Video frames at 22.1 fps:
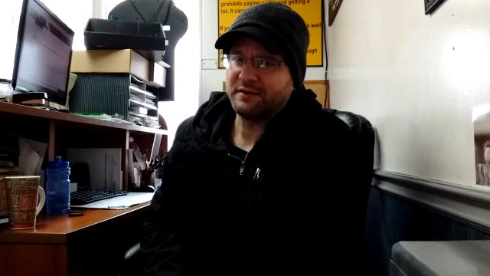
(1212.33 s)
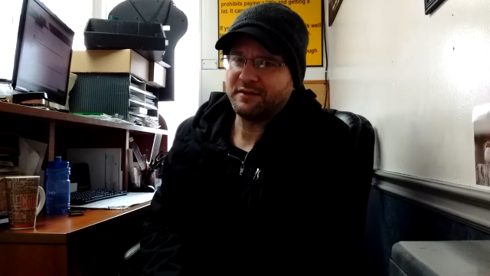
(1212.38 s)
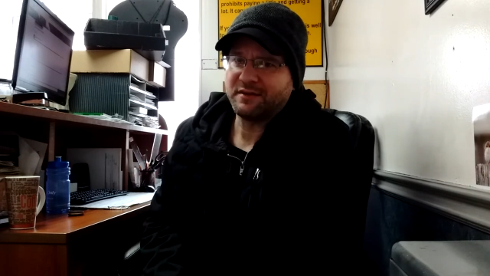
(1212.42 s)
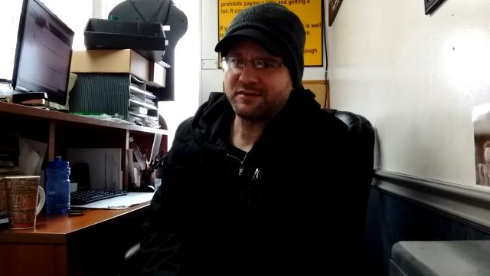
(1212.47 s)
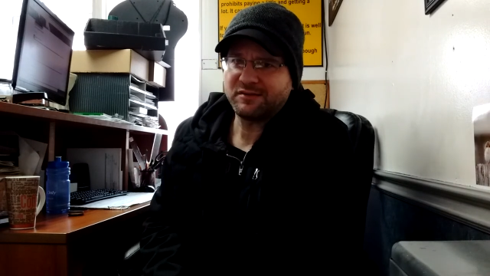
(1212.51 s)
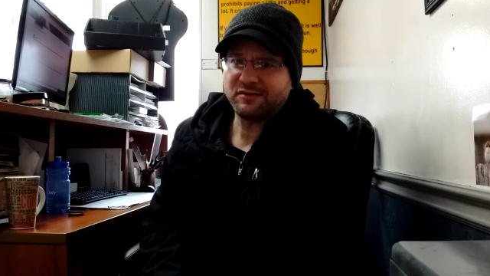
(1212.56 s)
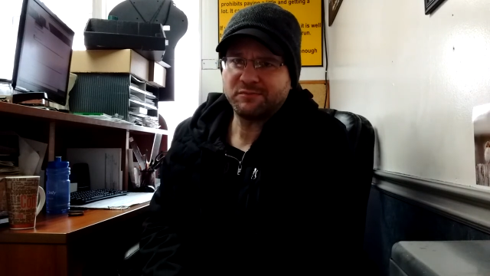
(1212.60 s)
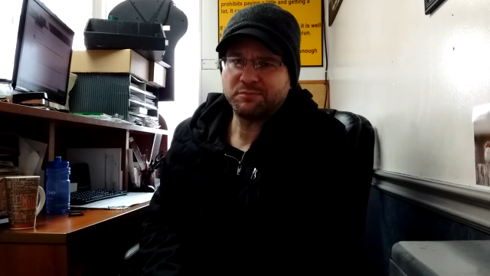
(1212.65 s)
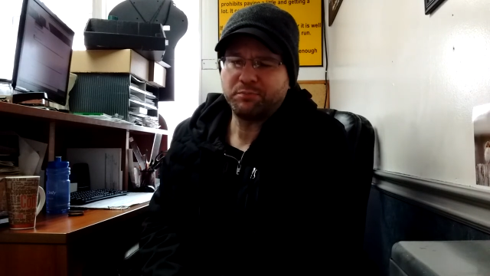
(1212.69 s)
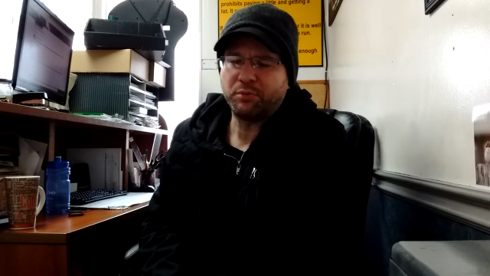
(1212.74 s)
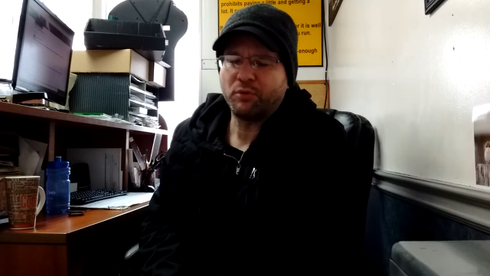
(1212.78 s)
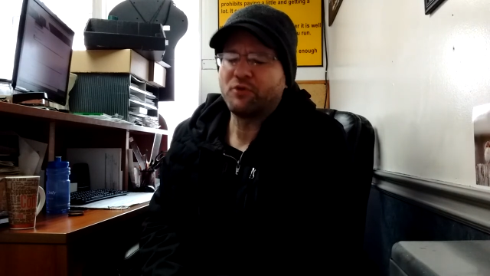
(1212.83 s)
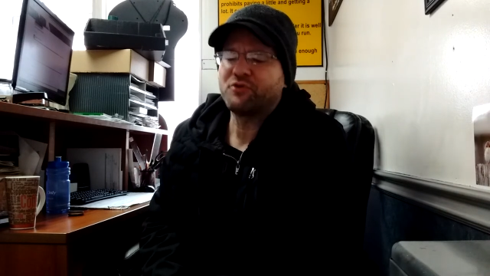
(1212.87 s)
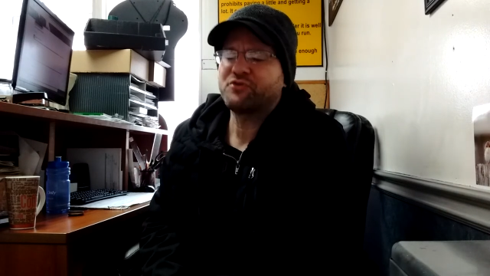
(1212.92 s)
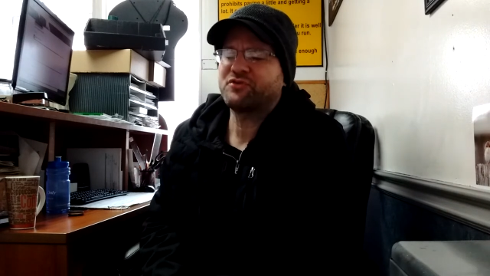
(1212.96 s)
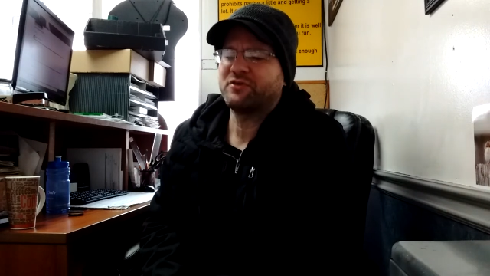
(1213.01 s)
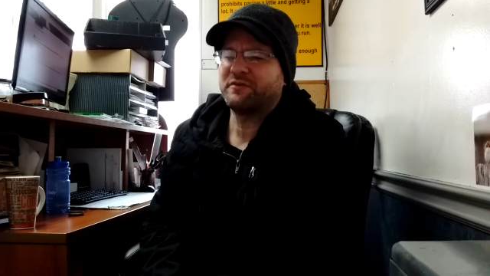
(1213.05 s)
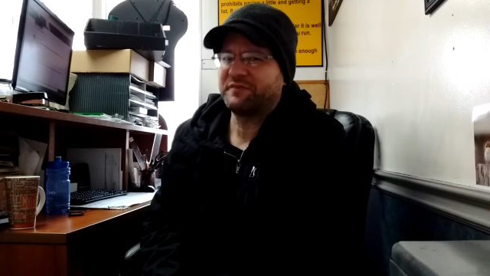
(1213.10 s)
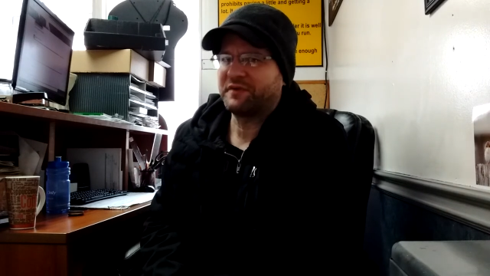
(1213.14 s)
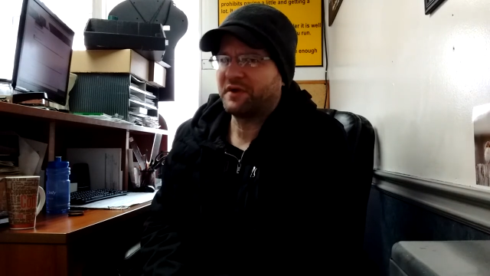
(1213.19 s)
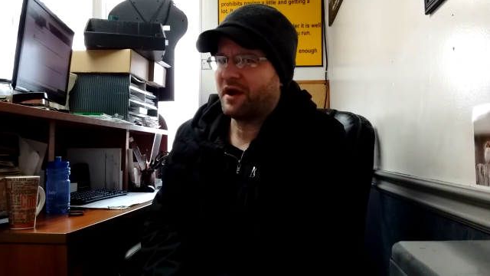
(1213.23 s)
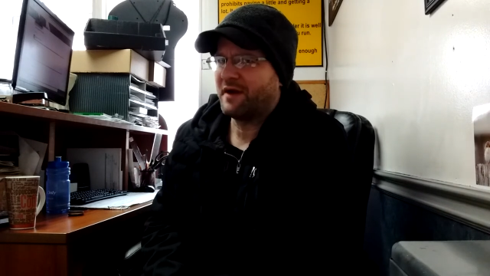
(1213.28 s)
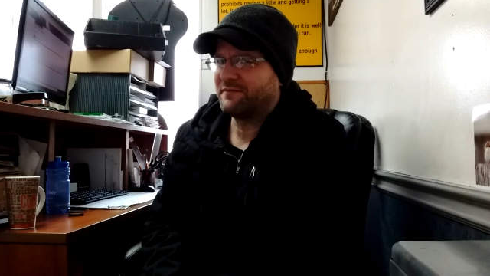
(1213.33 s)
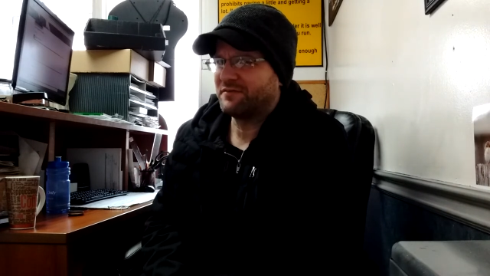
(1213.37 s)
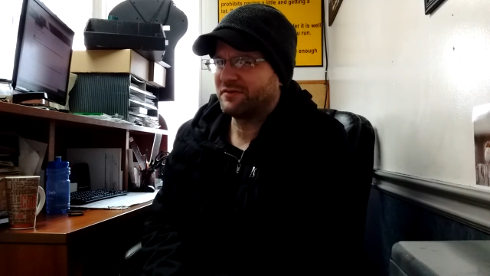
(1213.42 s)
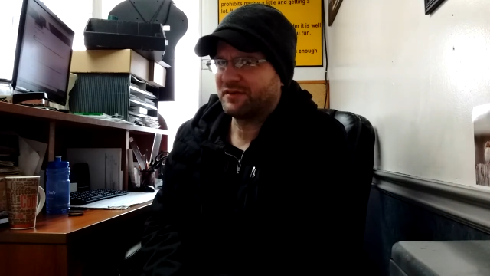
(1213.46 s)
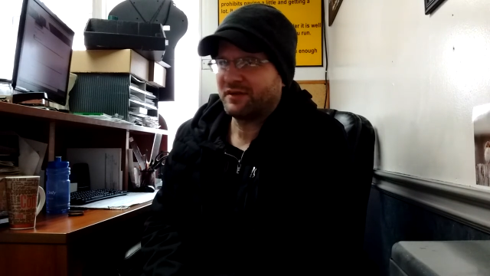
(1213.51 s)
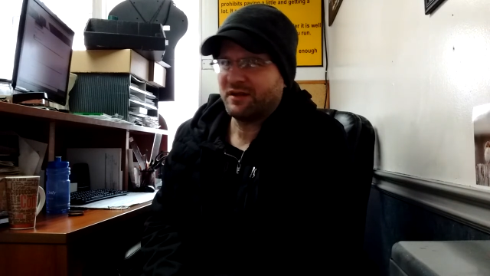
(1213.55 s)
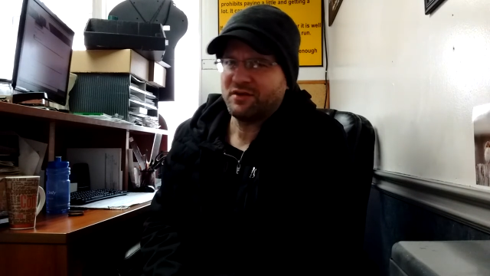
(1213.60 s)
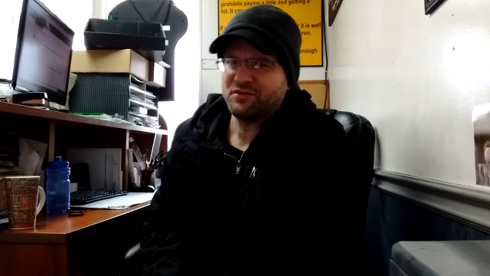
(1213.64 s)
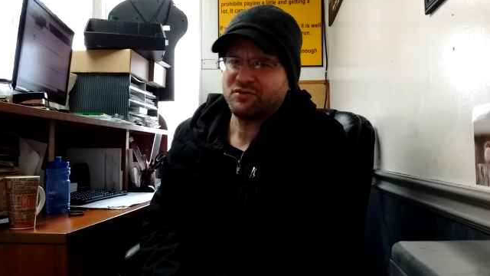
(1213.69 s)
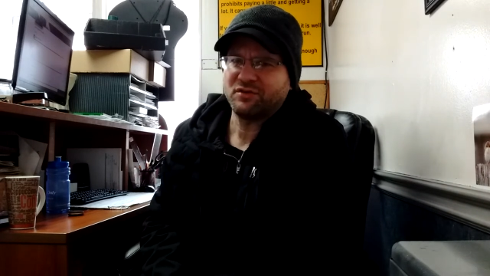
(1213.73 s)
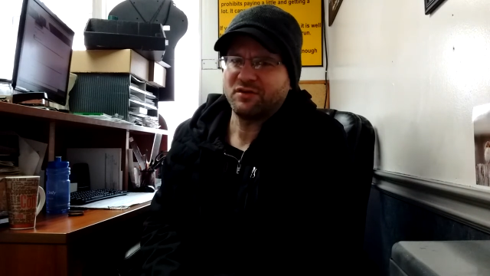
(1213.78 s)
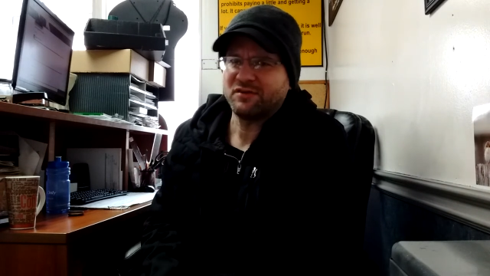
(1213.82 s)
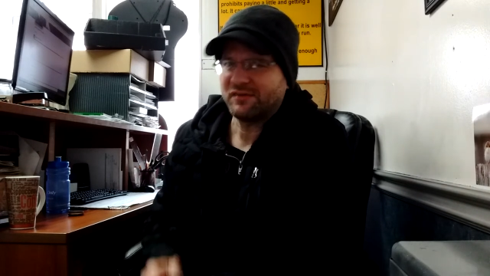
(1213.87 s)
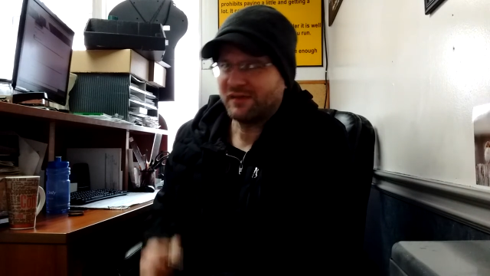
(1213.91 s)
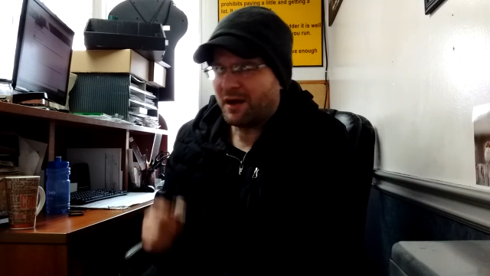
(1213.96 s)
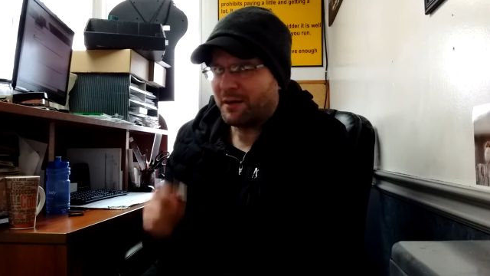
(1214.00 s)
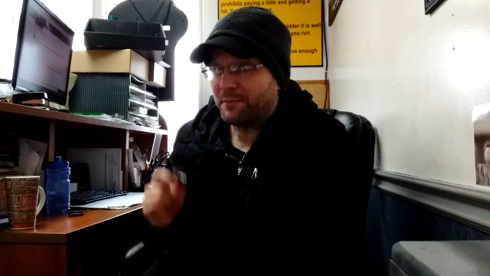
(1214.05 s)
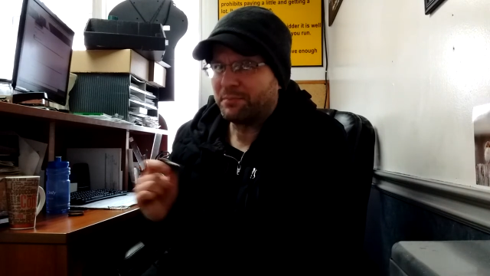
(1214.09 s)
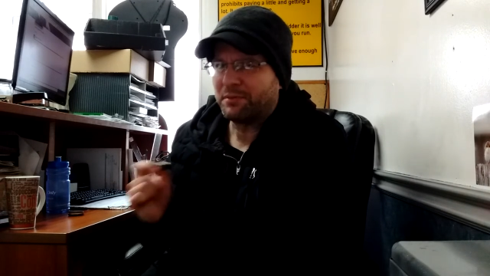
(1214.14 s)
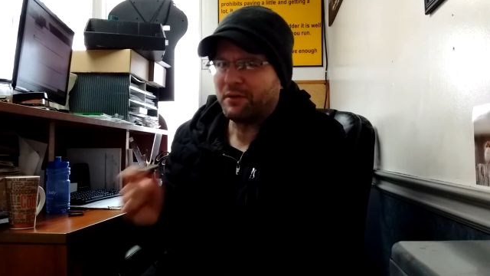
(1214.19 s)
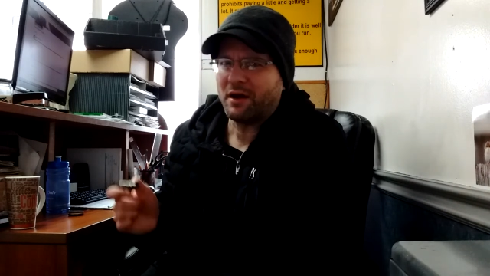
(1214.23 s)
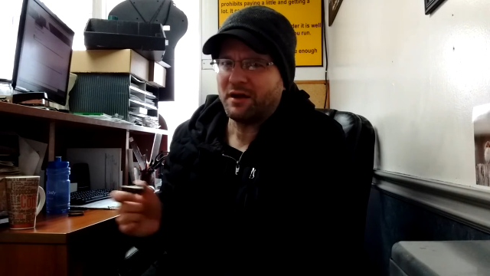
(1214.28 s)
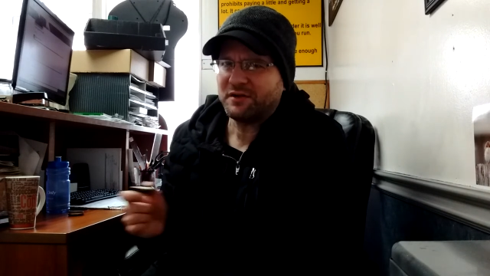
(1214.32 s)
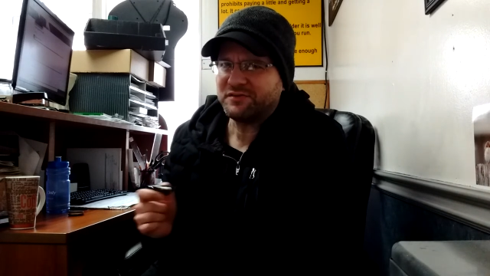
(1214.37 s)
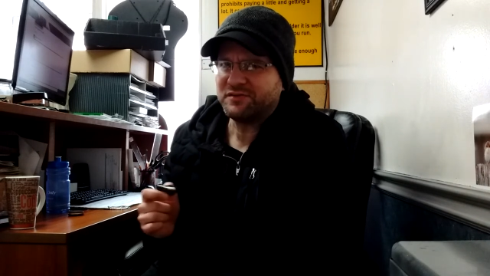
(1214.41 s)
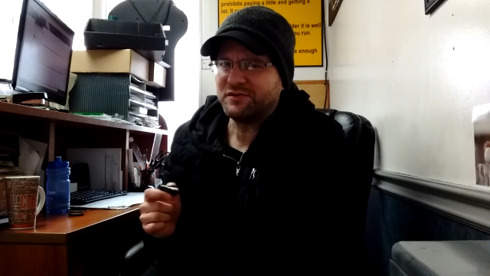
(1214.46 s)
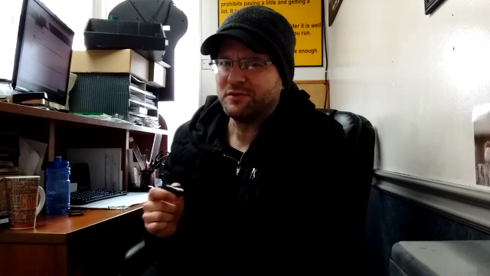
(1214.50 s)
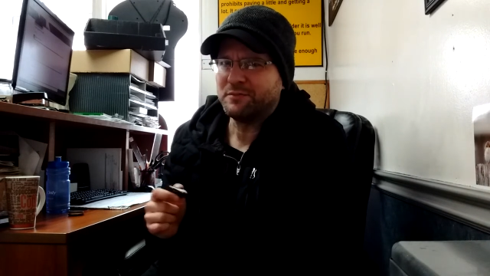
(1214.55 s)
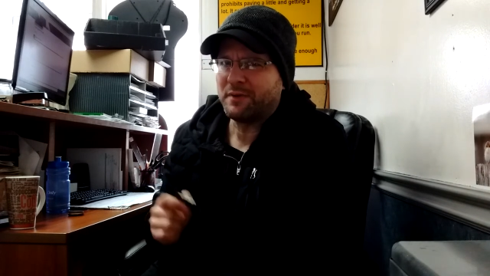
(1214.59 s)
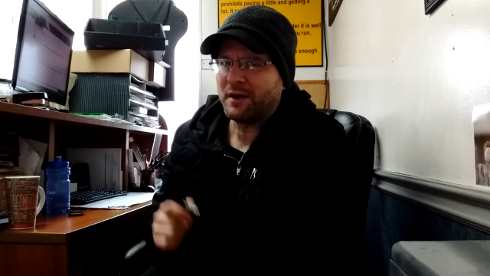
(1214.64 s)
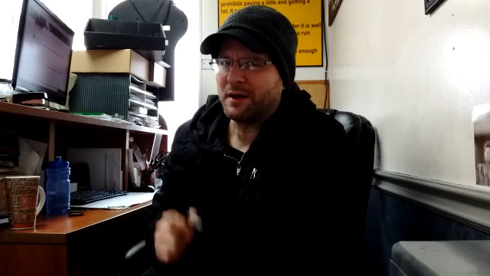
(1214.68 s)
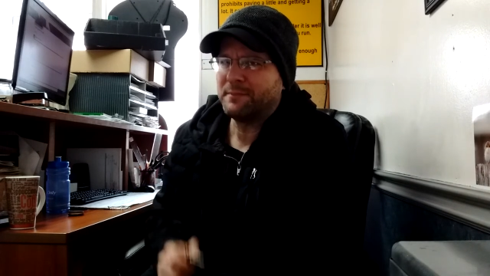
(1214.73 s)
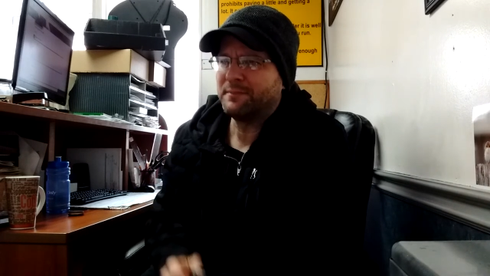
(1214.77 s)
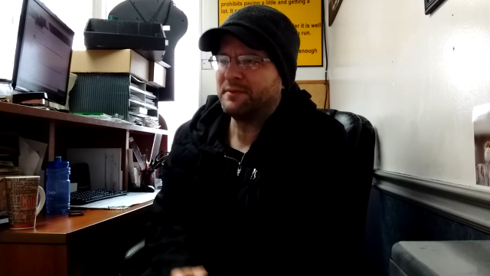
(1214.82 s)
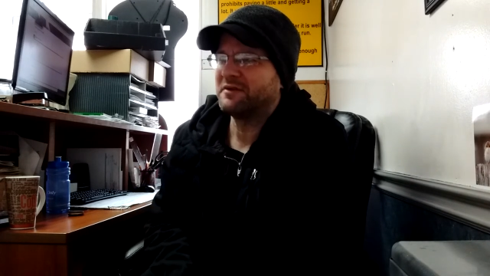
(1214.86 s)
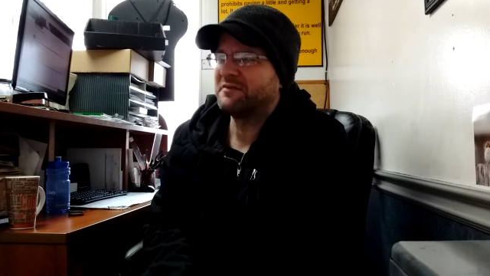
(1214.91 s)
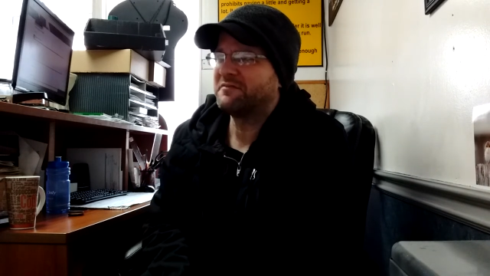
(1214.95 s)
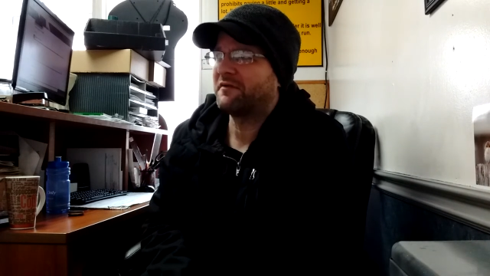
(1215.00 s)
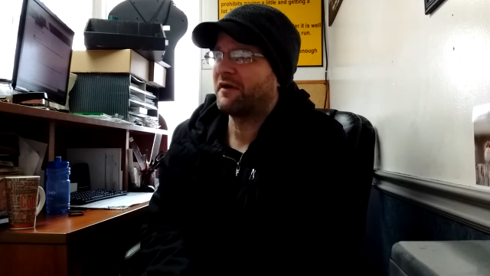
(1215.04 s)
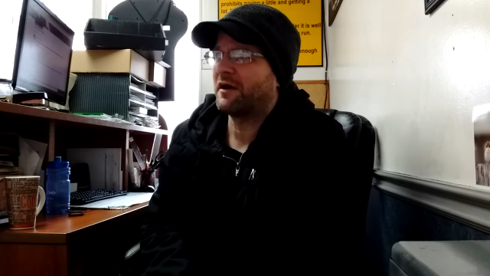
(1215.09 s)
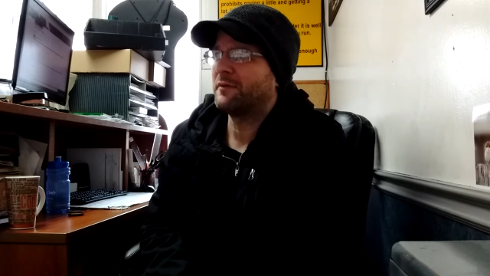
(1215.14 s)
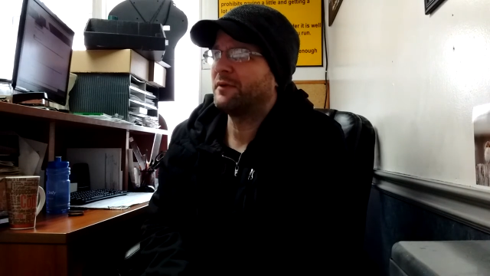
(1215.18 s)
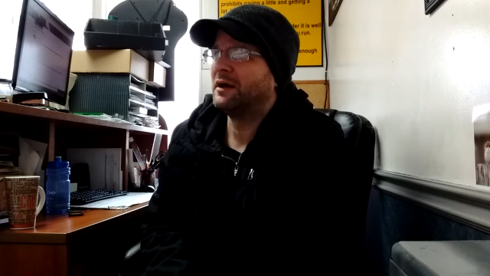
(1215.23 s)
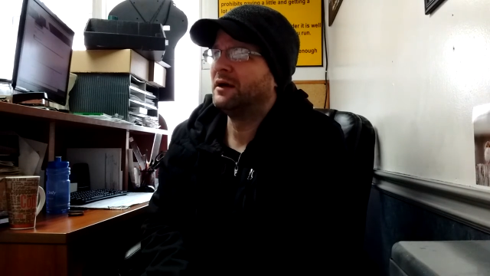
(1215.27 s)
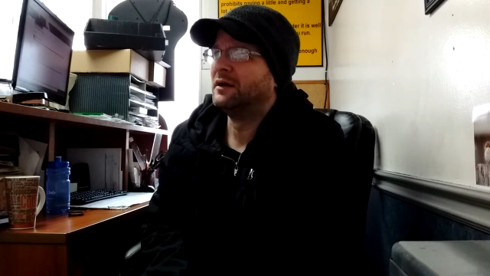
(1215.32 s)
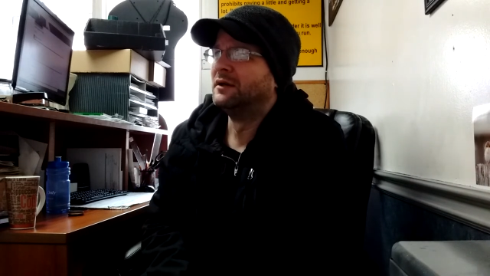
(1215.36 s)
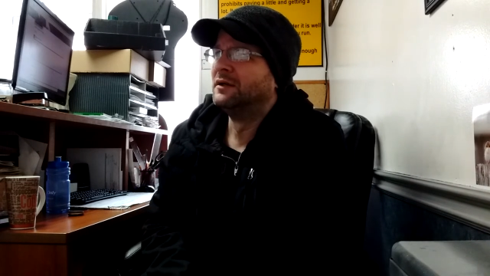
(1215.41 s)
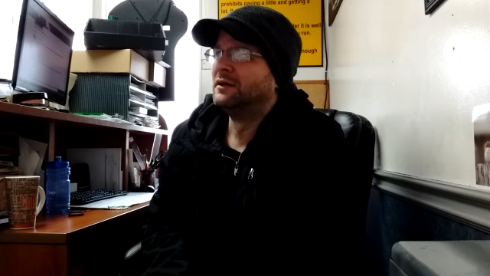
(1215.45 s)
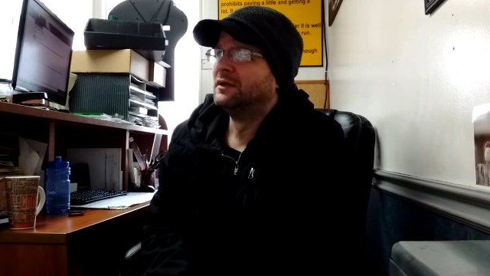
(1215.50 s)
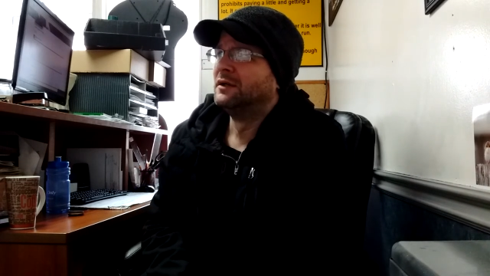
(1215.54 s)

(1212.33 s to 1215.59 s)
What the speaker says: This portion of the conversation is not brought to you by Big Pharma.